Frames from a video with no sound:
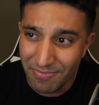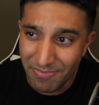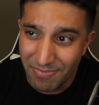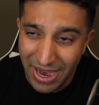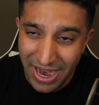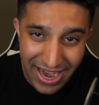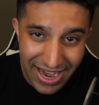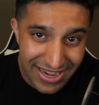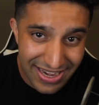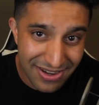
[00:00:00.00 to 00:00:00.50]

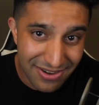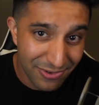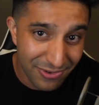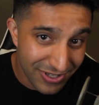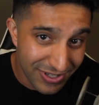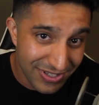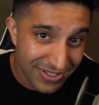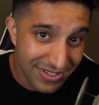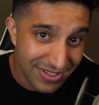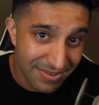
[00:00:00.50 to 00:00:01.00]
Biden
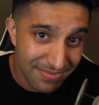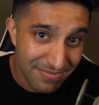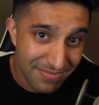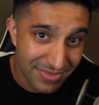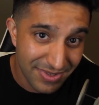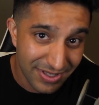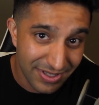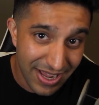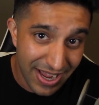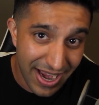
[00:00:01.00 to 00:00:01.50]
was
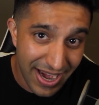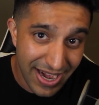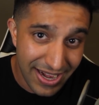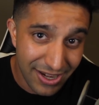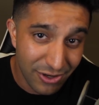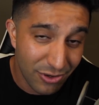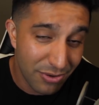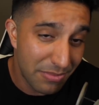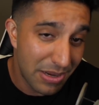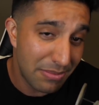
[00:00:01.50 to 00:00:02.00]

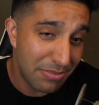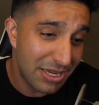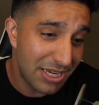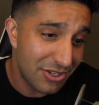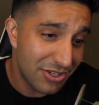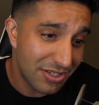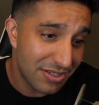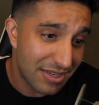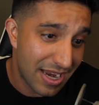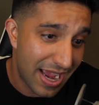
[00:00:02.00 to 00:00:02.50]
lying, or maybe he
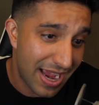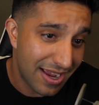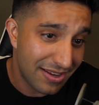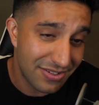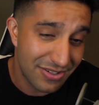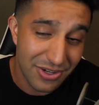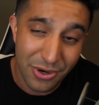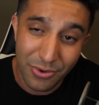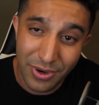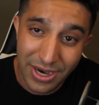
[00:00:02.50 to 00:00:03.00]
just
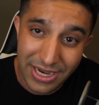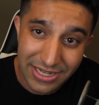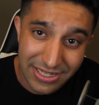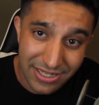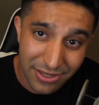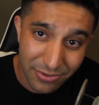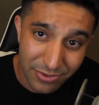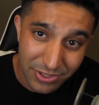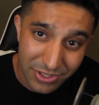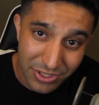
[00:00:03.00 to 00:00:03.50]
has no
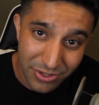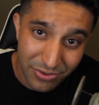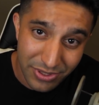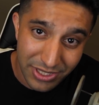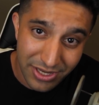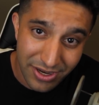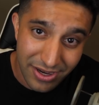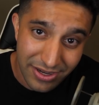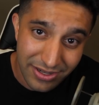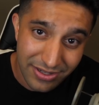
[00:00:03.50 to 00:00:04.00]
idea what's
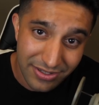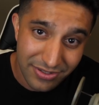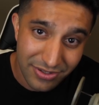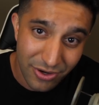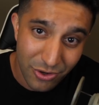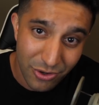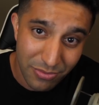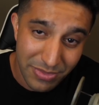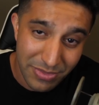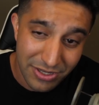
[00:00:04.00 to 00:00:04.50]
going on in his
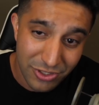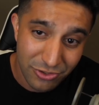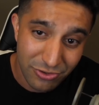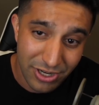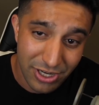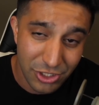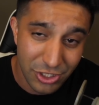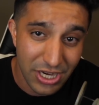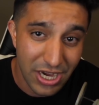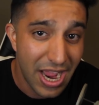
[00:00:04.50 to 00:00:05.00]
own
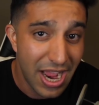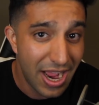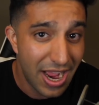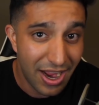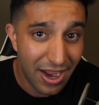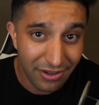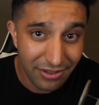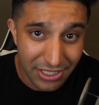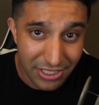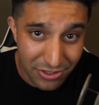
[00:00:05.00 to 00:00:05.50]
administration.
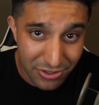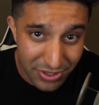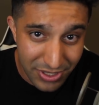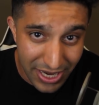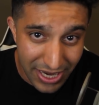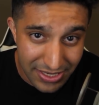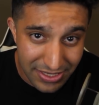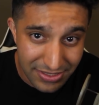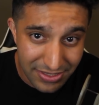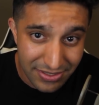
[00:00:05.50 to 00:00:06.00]
I'll let you
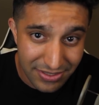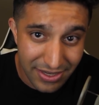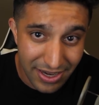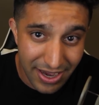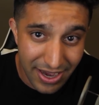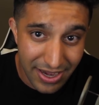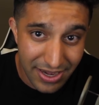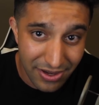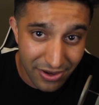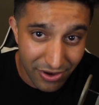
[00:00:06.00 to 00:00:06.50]
guys
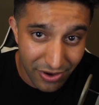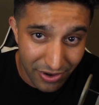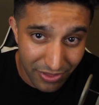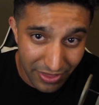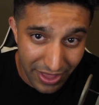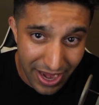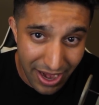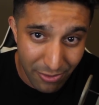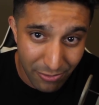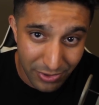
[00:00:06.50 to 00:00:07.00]
decide on
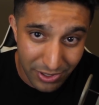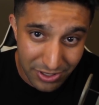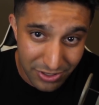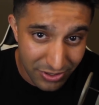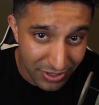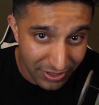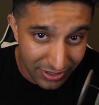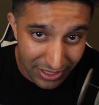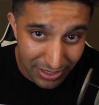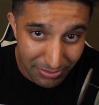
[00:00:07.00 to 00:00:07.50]
that one.
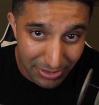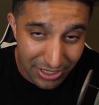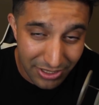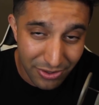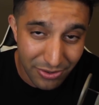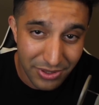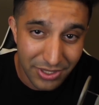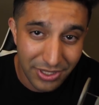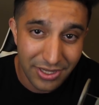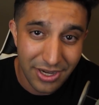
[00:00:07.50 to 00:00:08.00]
You can let me
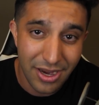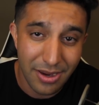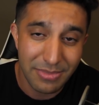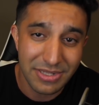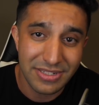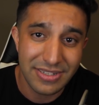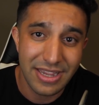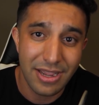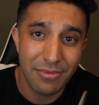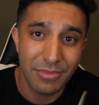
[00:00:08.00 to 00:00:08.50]
know in the
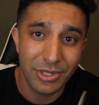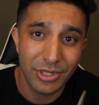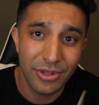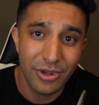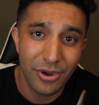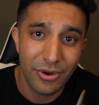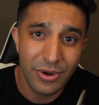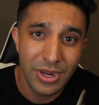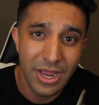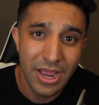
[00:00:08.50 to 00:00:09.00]
comments down
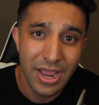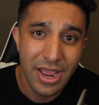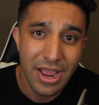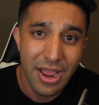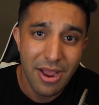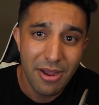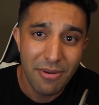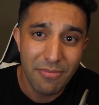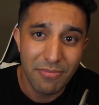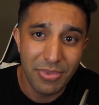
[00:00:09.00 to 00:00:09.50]
below.
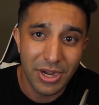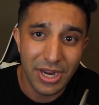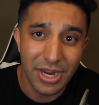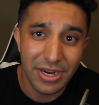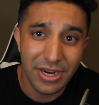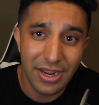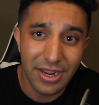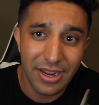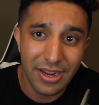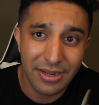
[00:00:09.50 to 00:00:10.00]

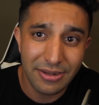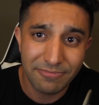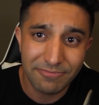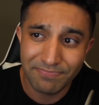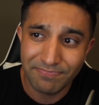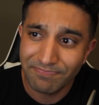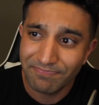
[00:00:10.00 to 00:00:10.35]
But